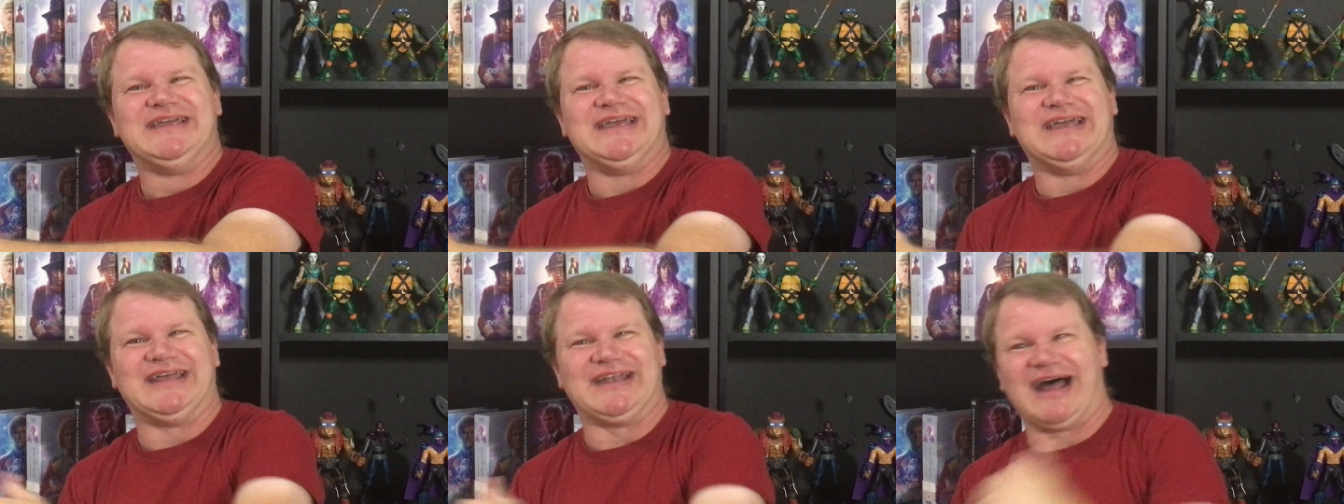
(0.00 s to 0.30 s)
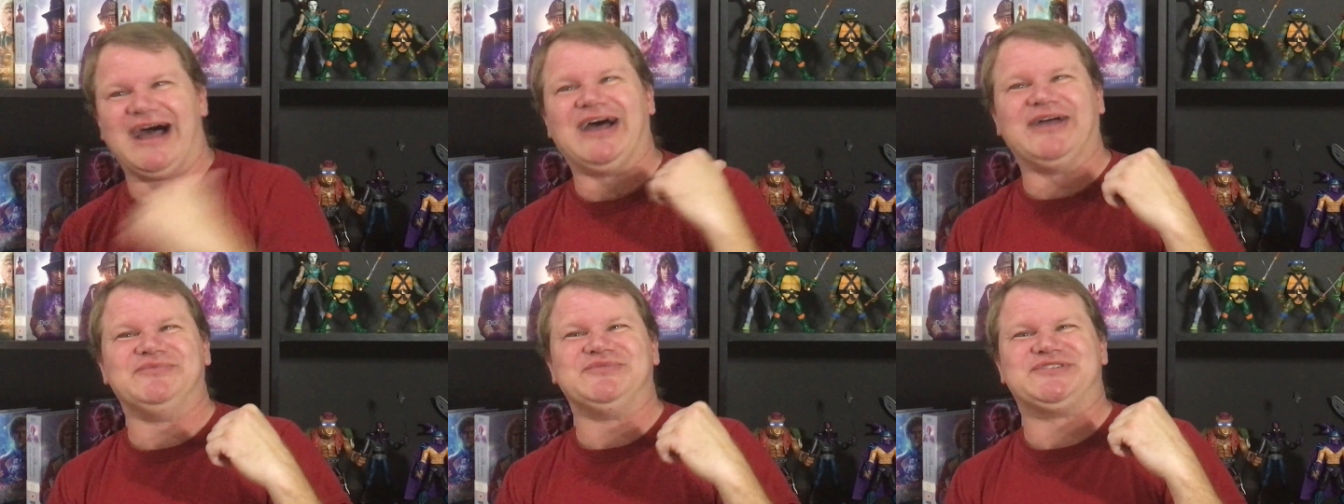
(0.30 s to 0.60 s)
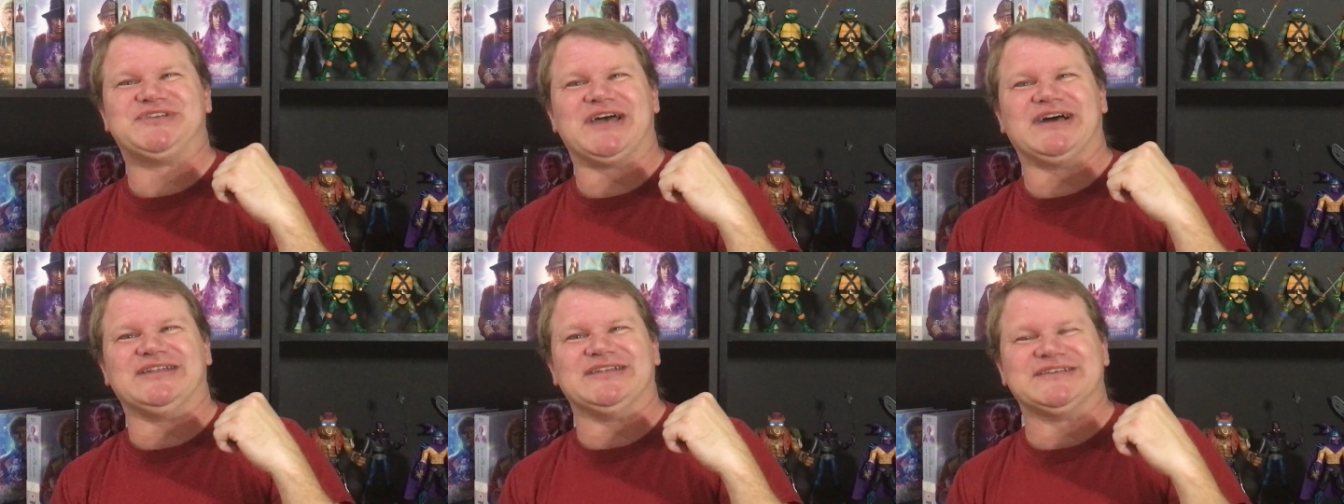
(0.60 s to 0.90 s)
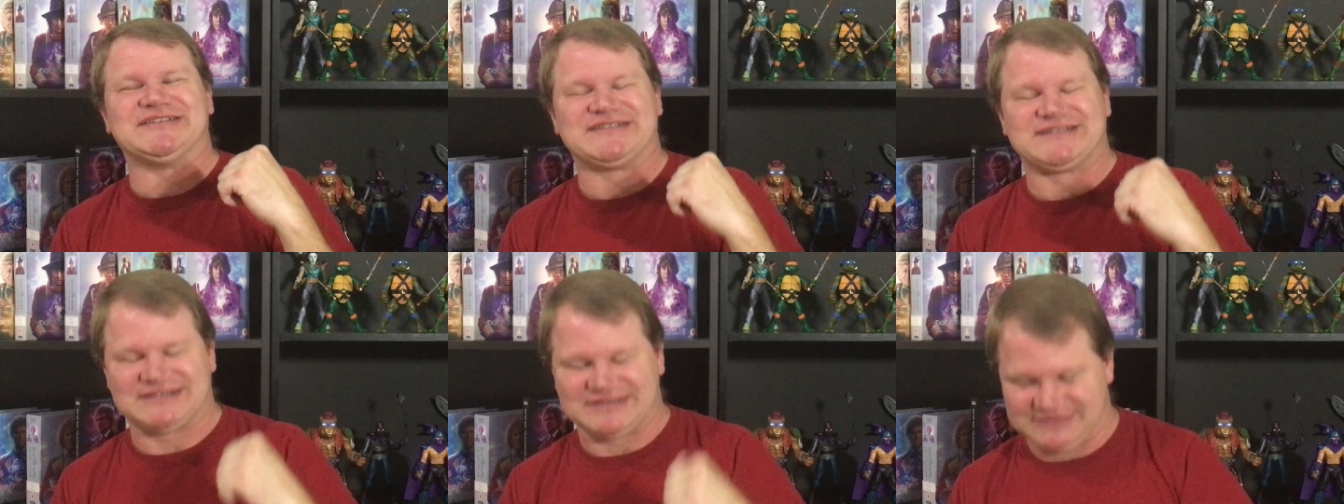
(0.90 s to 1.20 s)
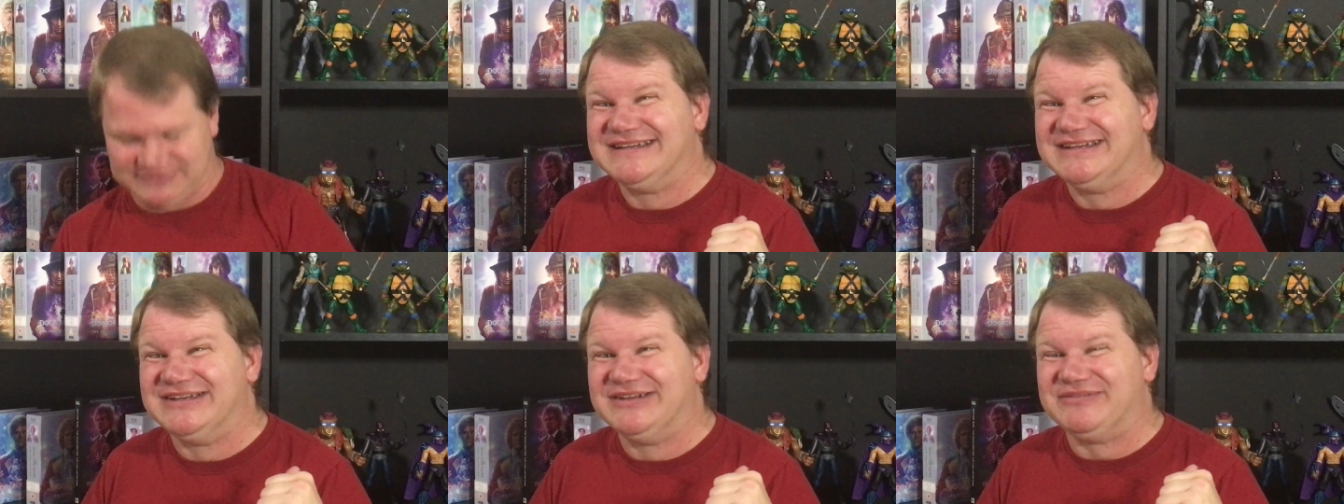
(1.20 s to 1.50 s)
And I'm jealous.
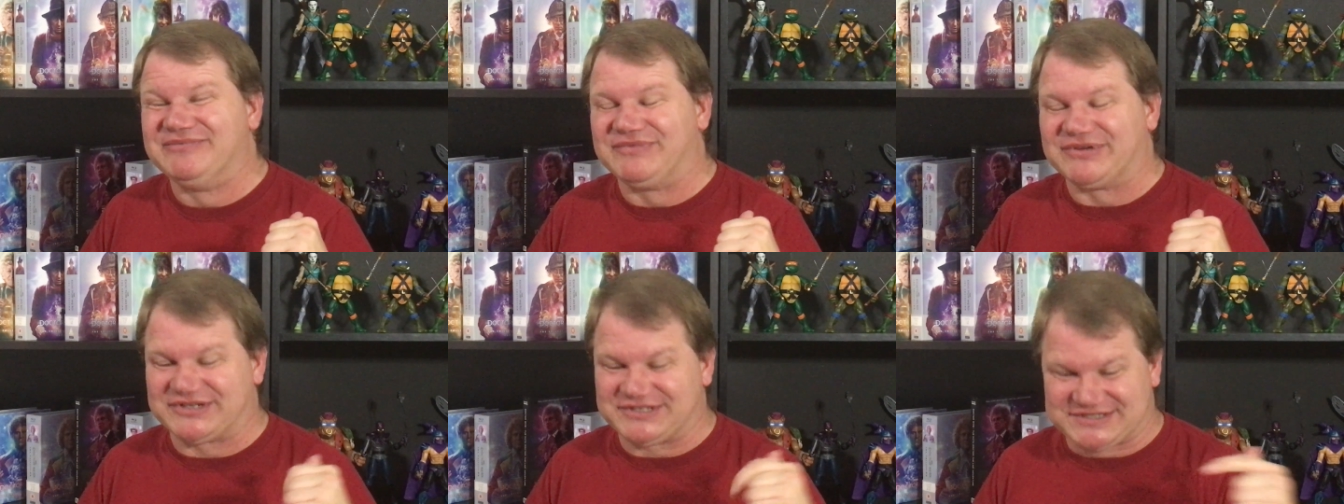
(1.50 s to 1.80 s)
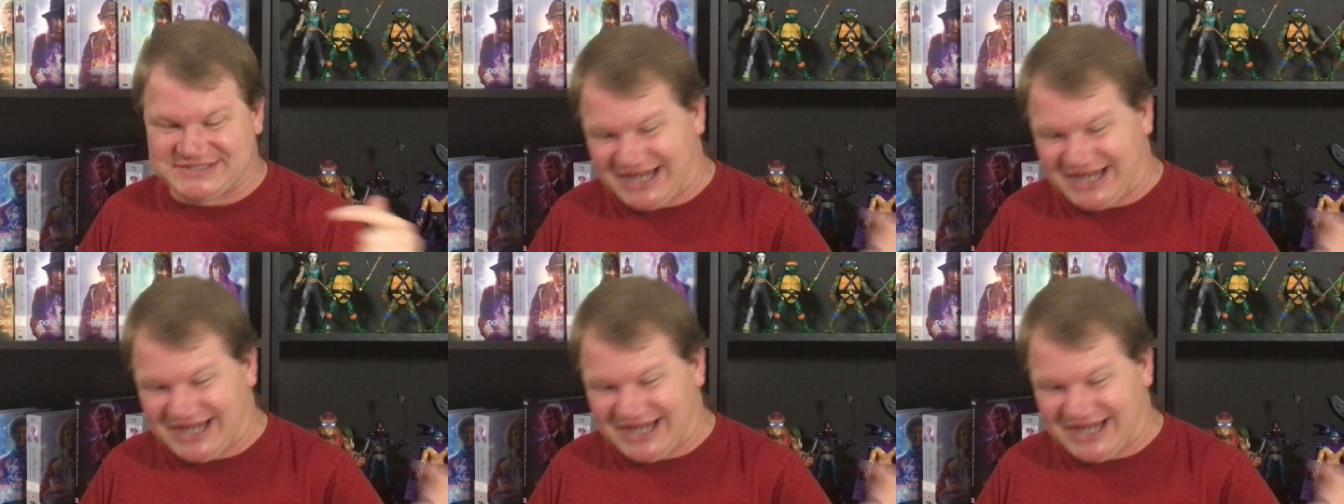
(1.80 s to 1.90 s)
Because